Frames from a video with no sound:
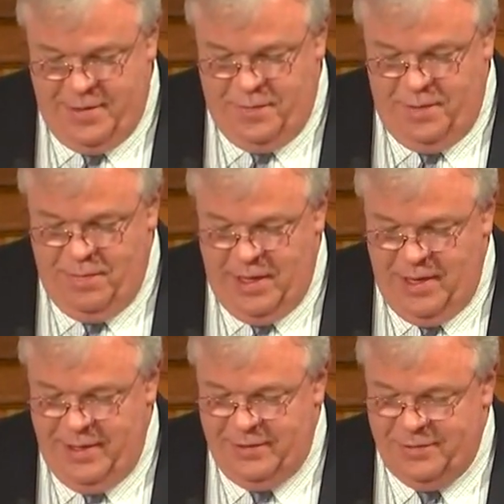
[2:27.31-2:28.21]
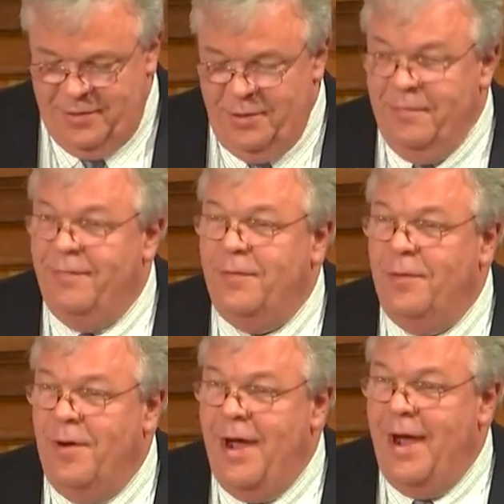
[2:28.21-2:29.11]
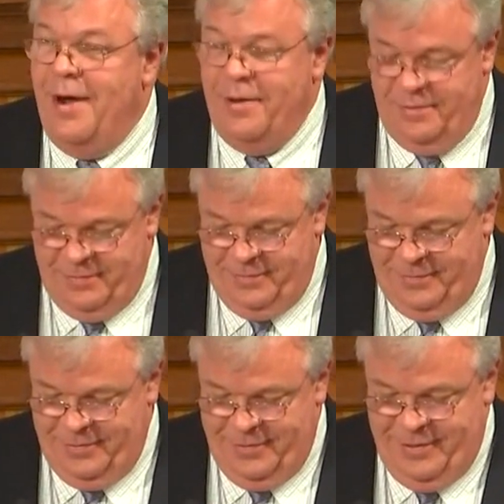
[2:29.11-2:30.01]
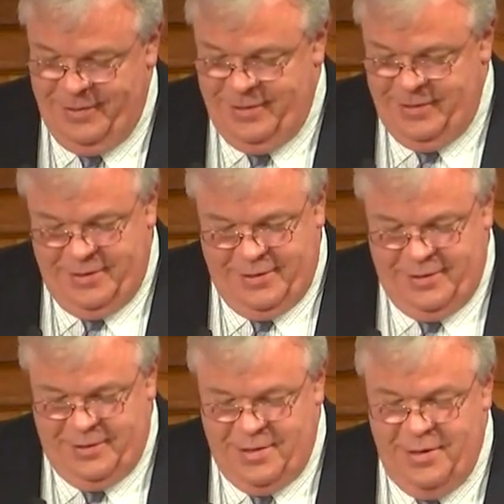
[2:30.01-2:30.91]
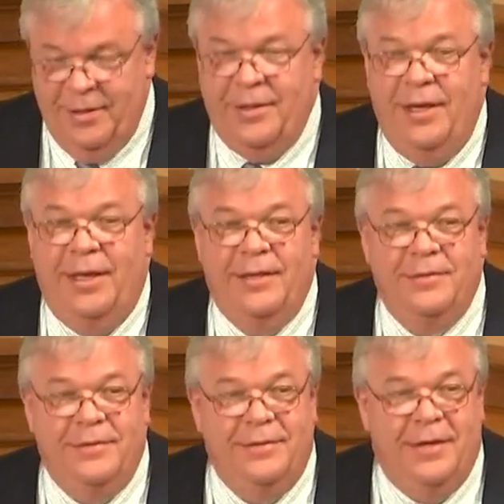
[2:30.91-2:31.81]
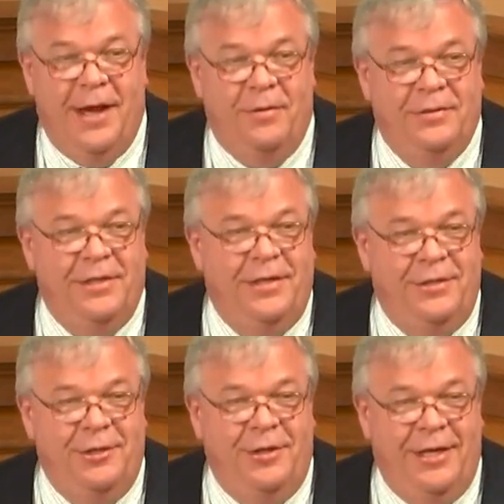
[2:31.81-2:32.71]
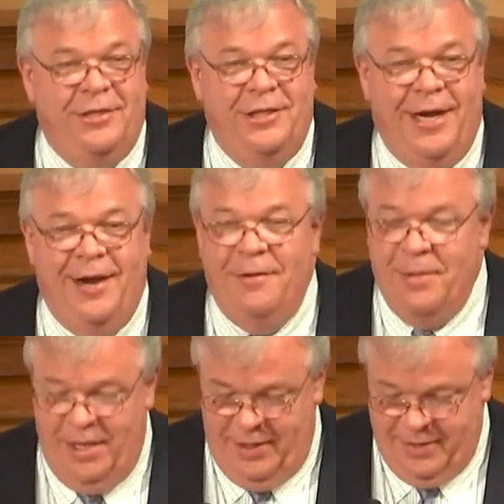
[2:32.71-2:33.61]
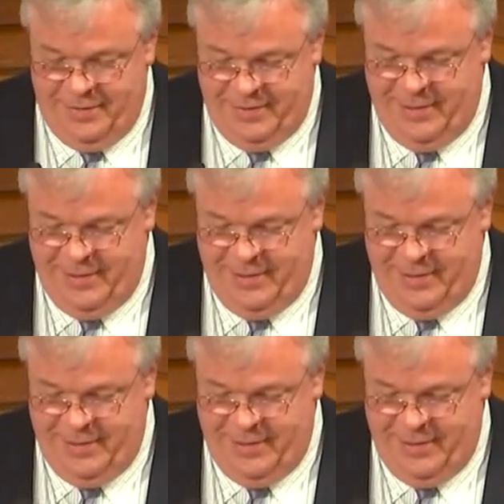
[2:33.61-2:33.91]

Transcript: We've been in this room for a while. Started to think I was in a judiciary meeting.